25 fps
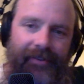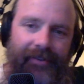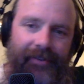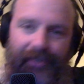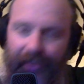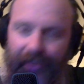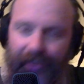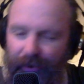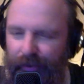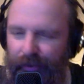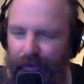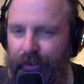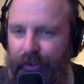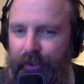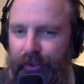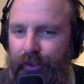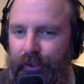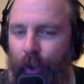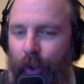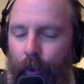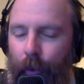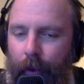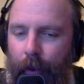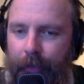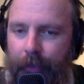So they were
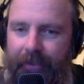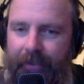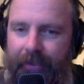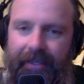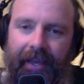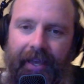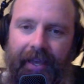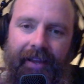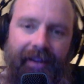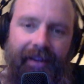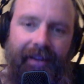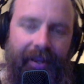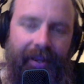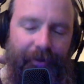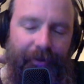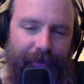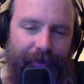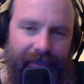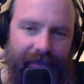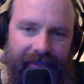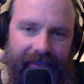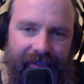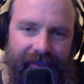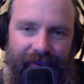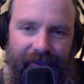so upset, and it was
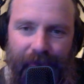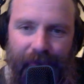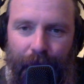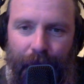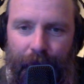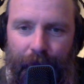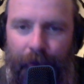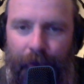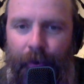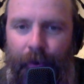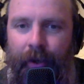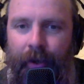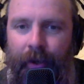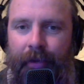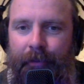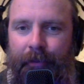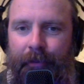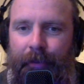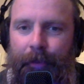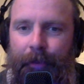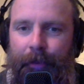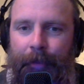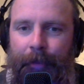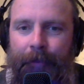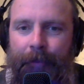just so
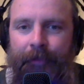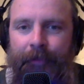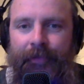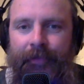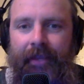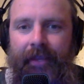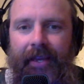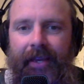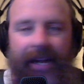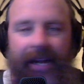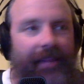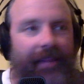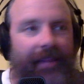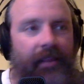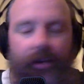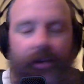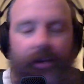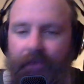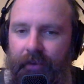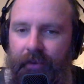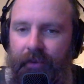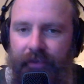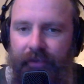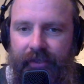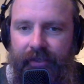incredible. And I
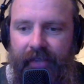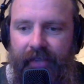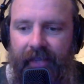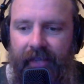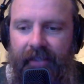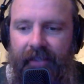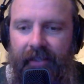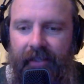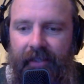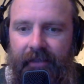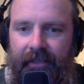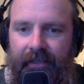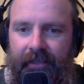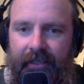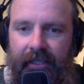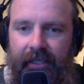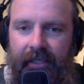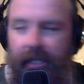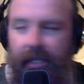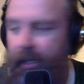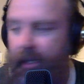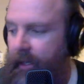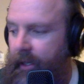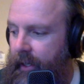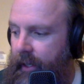loved every second of it.
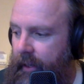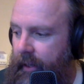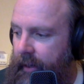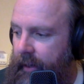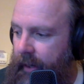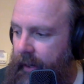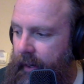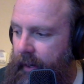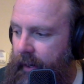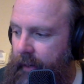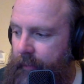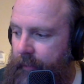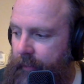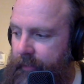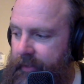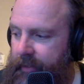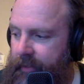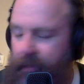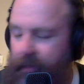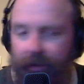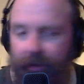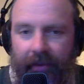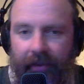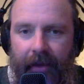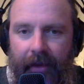
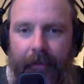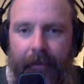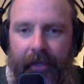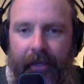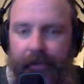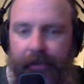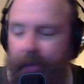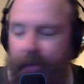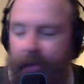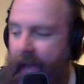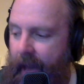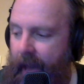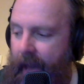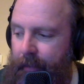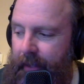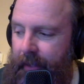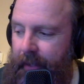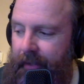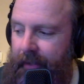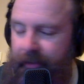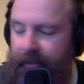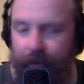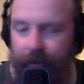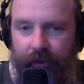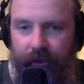Stuff like that makes me happy
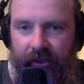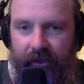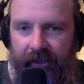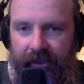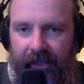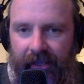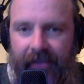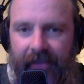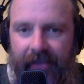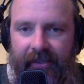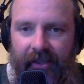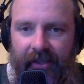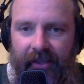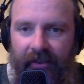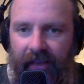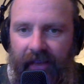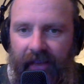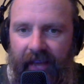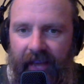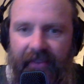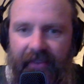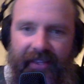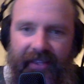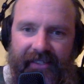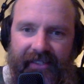because they were just like, so
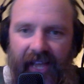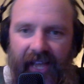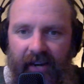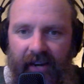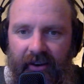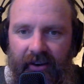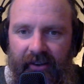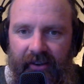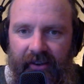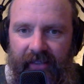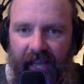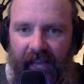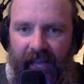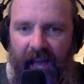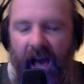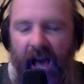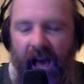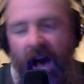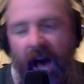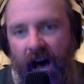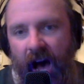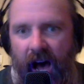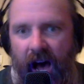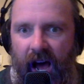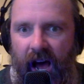like these kind of girls, like,
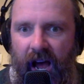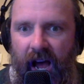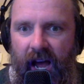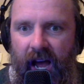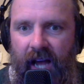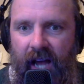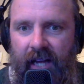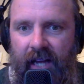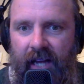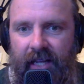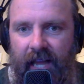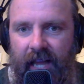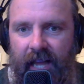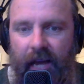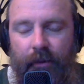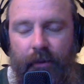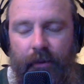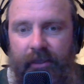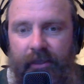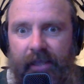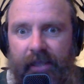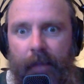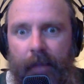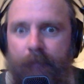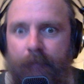ah, like it
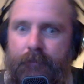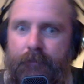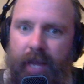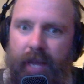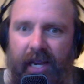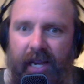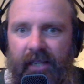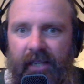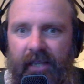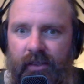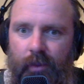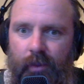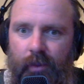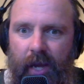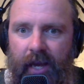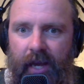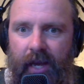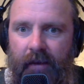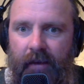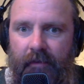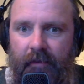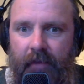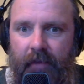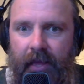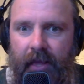was the biggest weekend
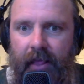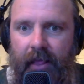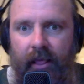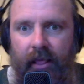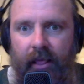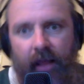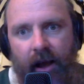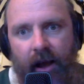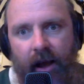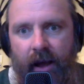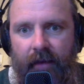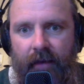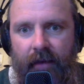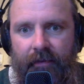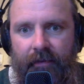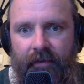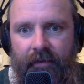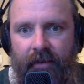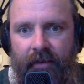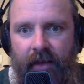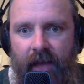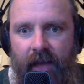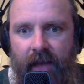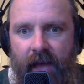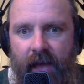of my life.
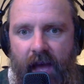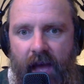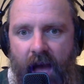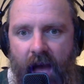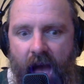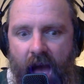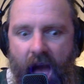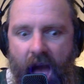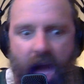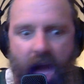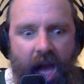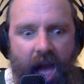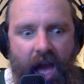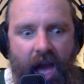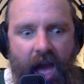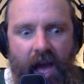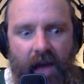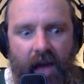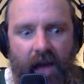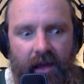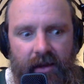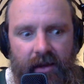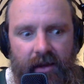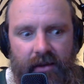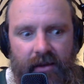
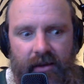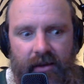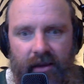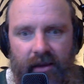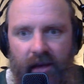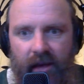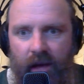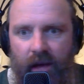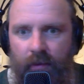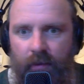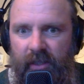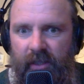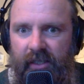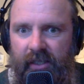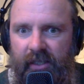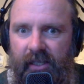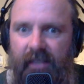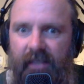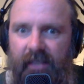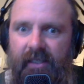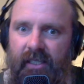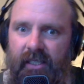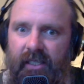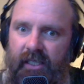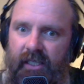And it was
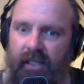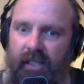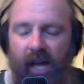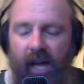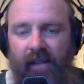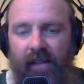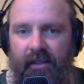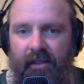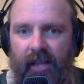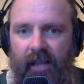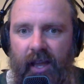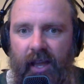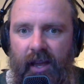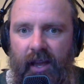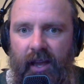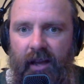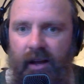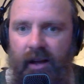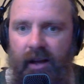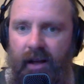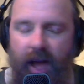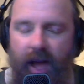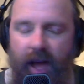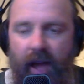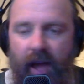disgusting.
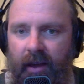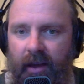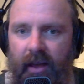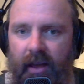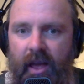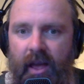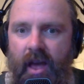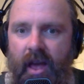Like